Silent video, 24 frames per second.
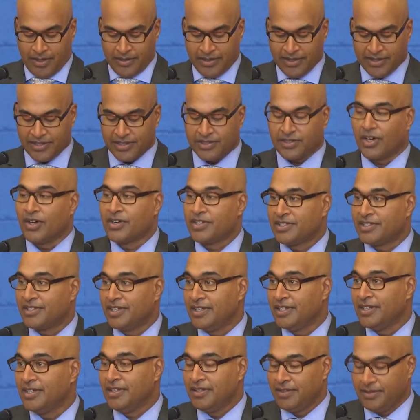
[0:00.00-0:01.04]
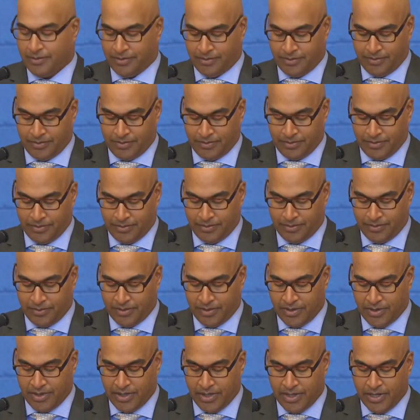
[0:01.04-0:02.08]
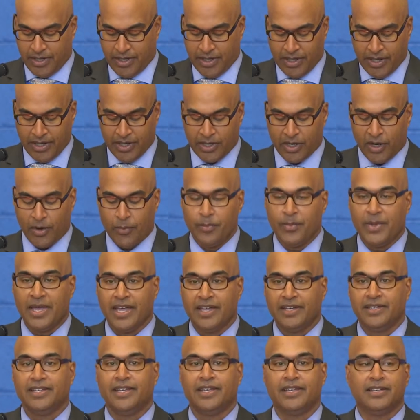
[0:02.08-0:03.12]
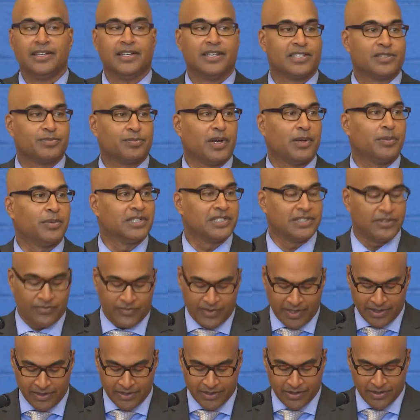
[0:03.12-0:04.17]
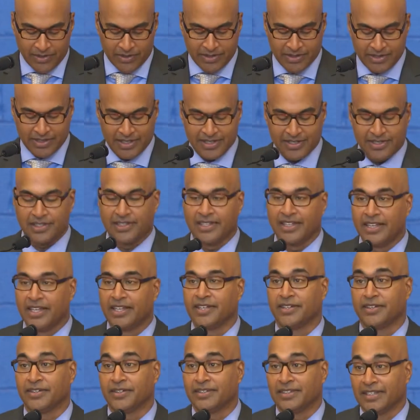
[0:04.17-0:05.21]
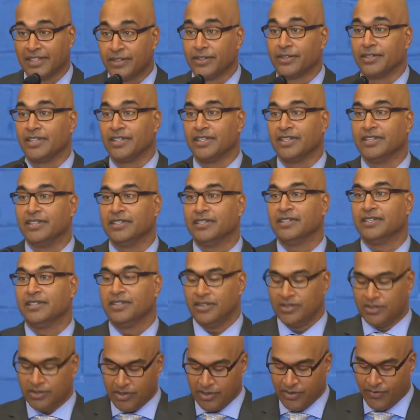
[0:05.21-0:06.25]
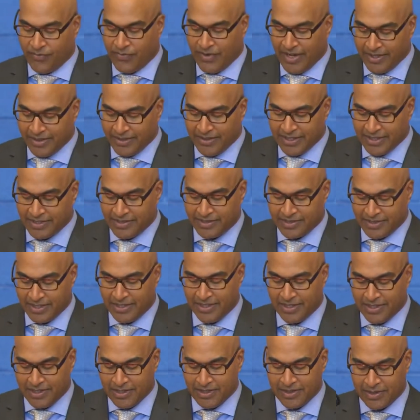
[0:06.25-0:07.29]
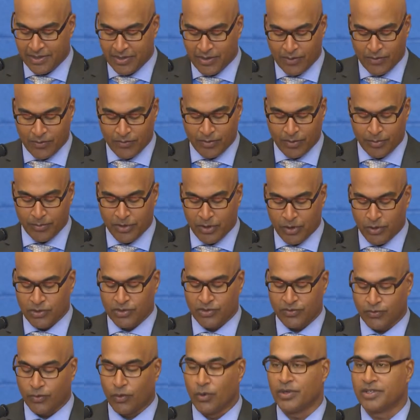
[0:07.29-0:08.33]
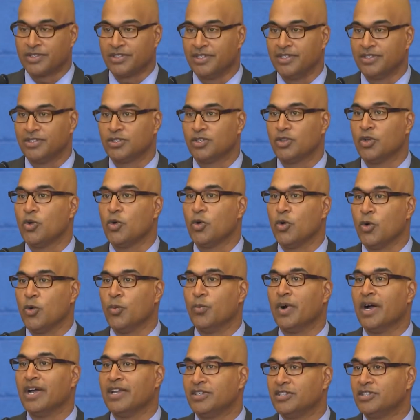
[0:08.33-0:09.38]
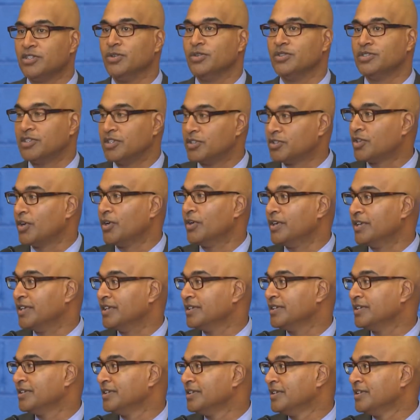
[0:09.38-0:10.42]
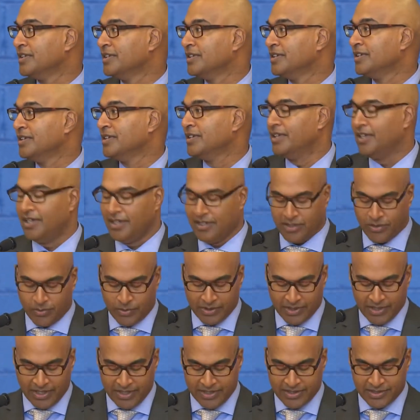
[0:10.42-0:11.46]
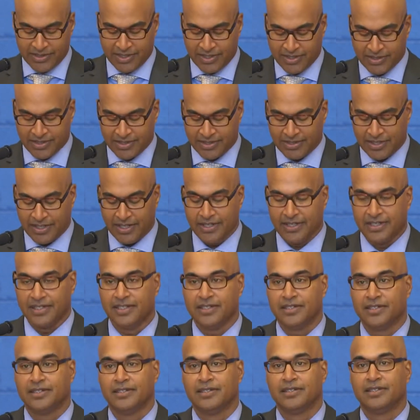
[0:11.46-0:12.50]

This is our city, and our mandate as public defenders is literally to defend this city from those forces who might choose to turn it into a less just society.